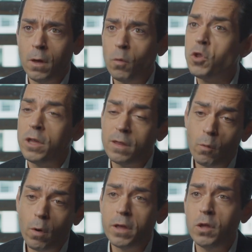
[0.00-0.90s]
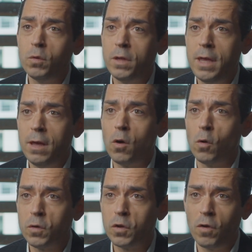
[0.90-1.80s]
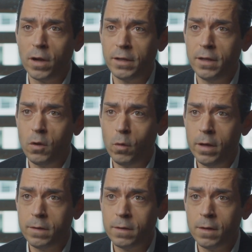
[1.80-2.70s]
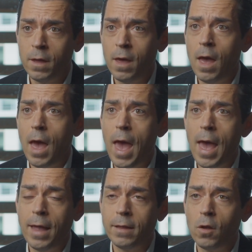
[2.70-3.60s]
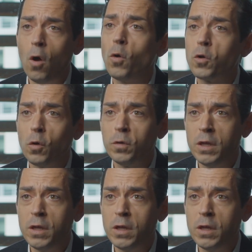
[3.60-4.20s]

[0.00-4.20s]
which is a very unique construct in the US, and also the